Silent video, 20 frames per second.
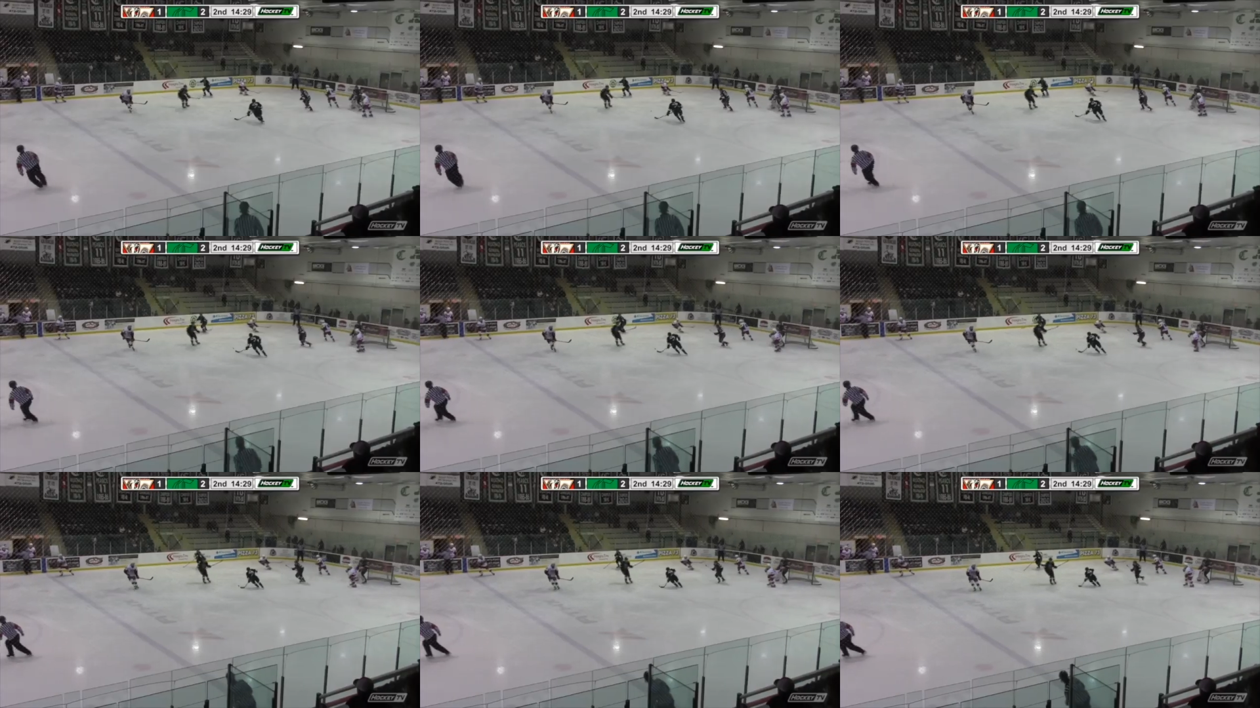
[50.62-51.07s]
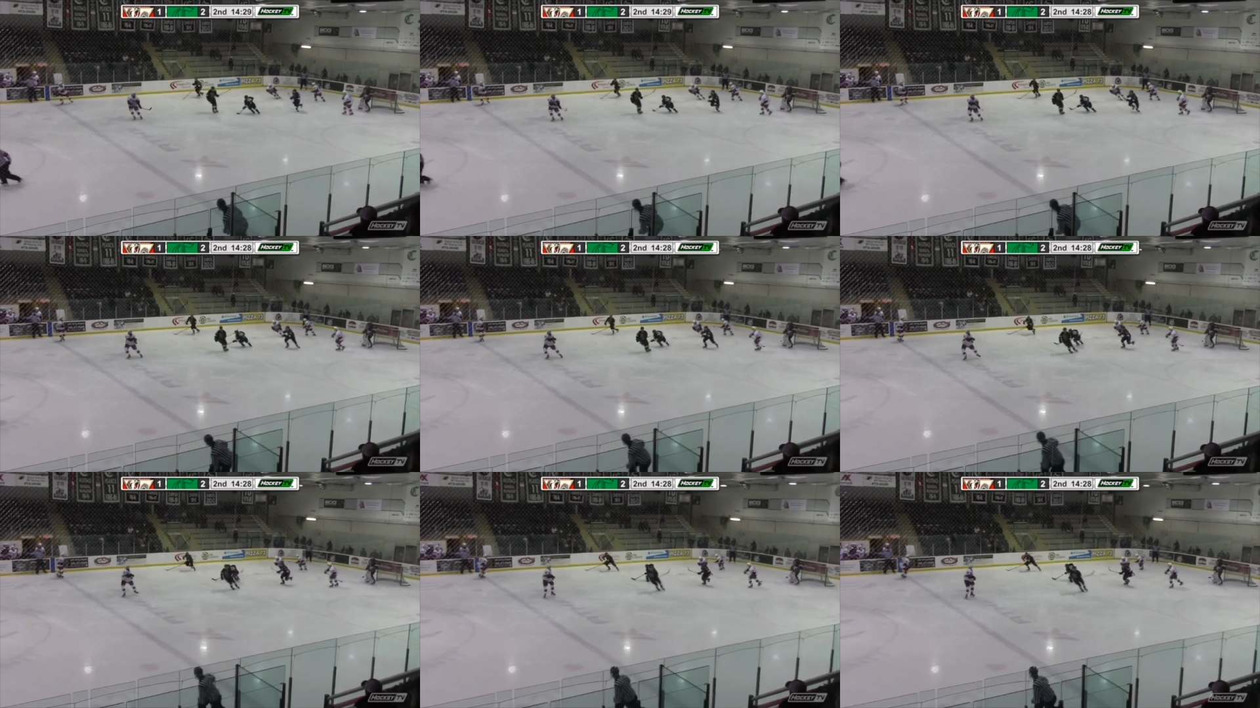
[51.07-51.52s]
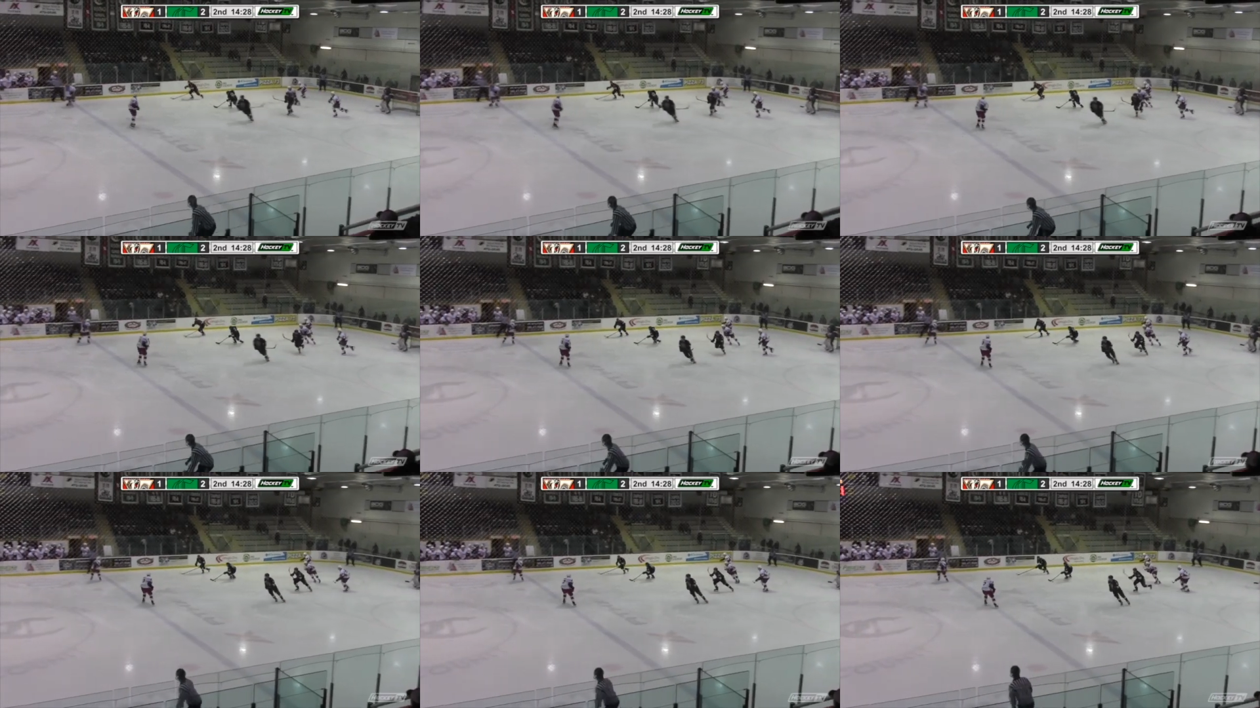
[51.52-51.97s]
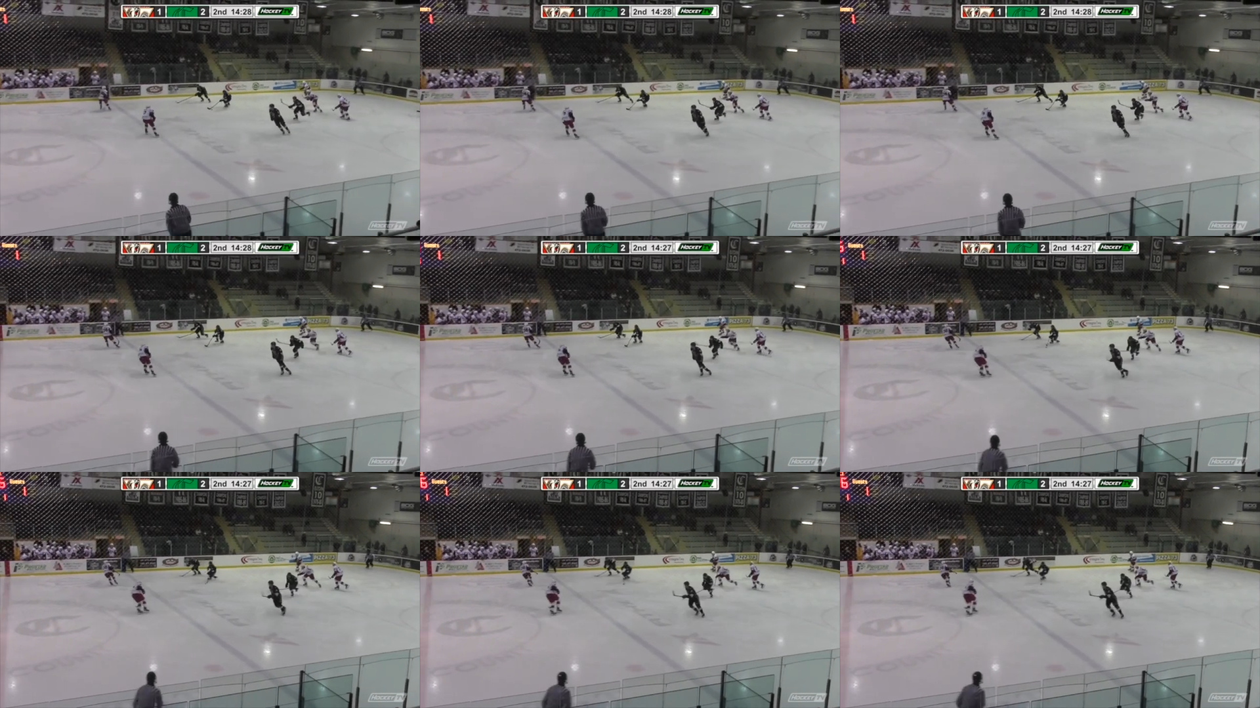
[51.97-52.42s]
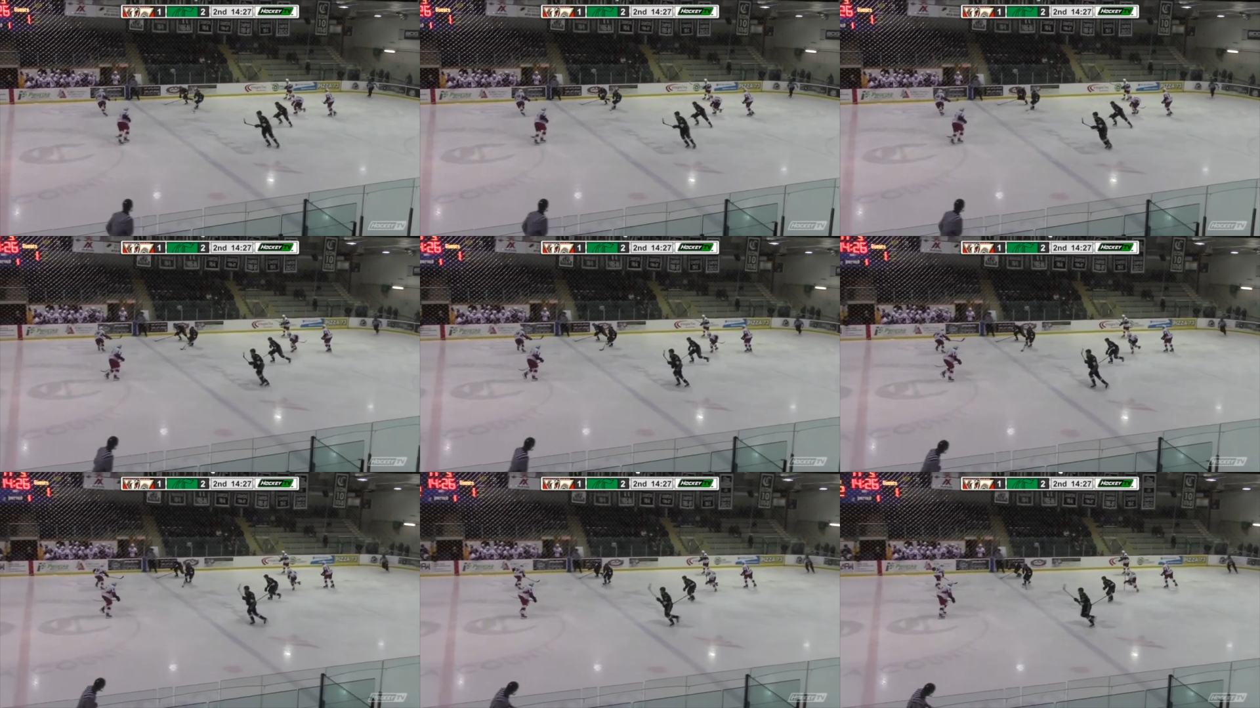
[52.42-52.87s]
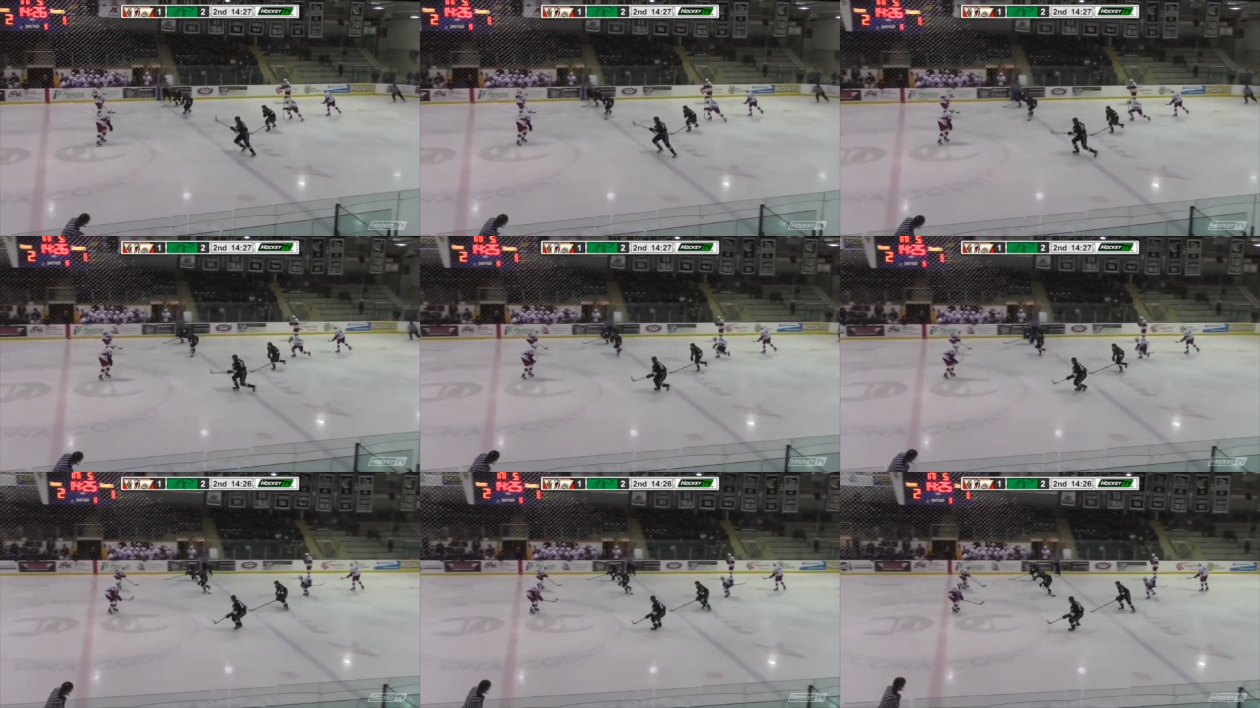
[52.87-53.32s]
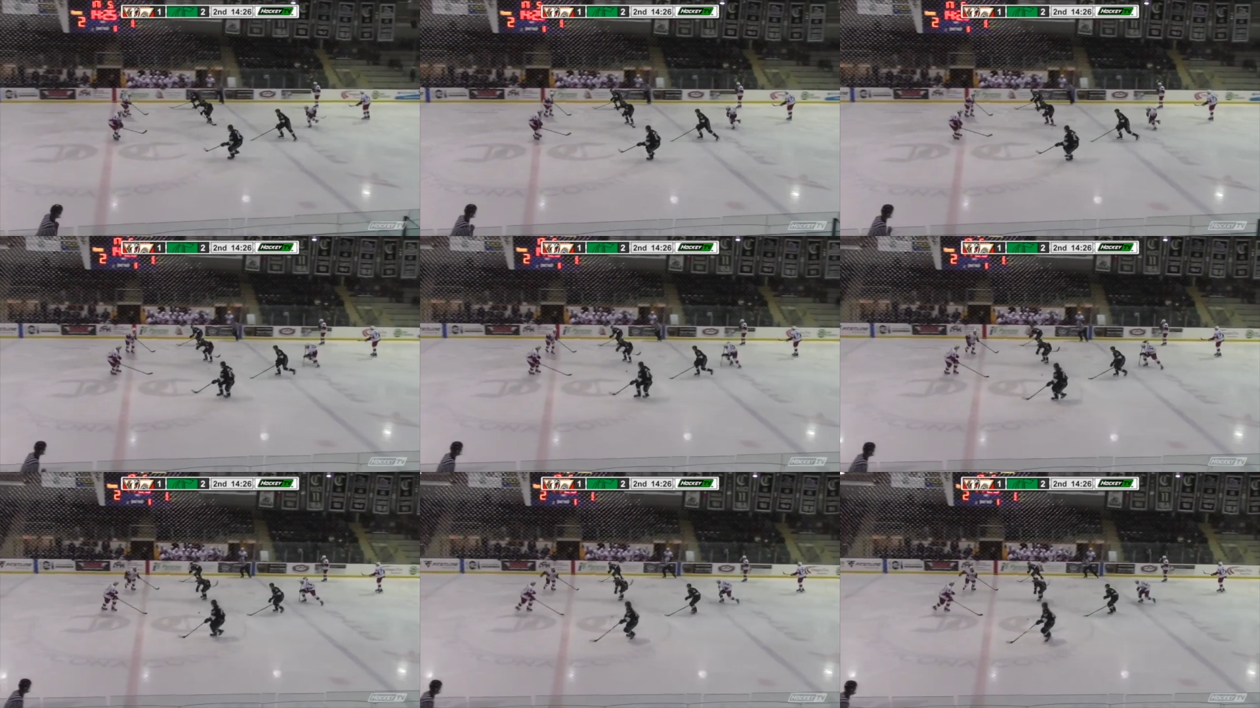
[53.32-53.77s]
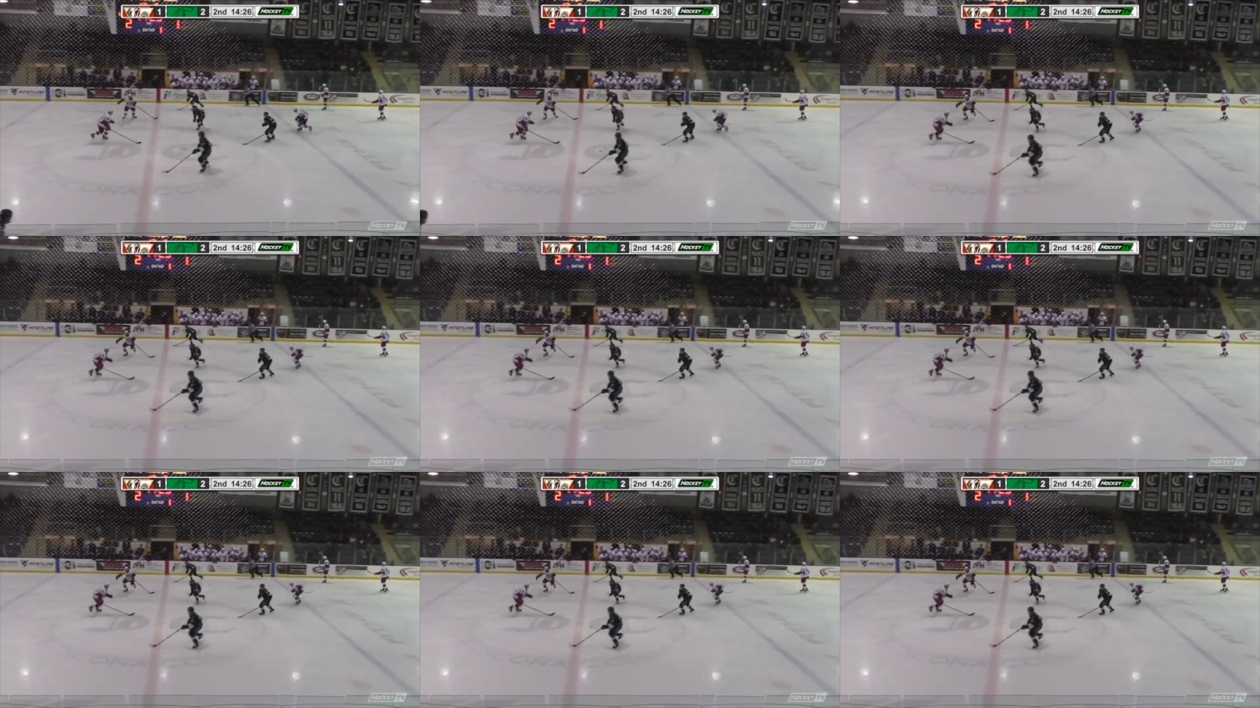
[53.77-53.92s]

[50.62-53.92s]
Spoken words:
Nobody's mouth can be seen.